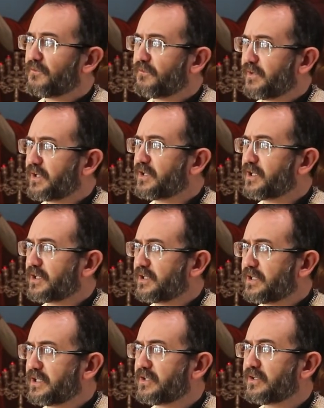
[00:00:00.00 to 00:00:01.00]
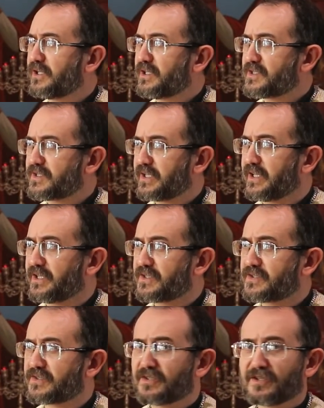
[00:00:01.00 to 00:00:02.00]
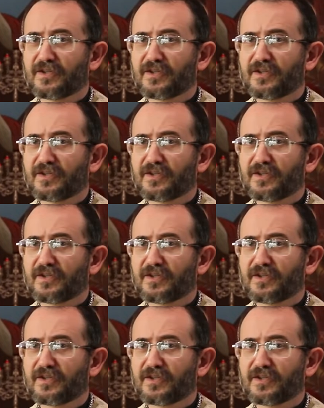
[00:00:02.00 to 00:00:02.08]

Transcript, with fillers: very clearly states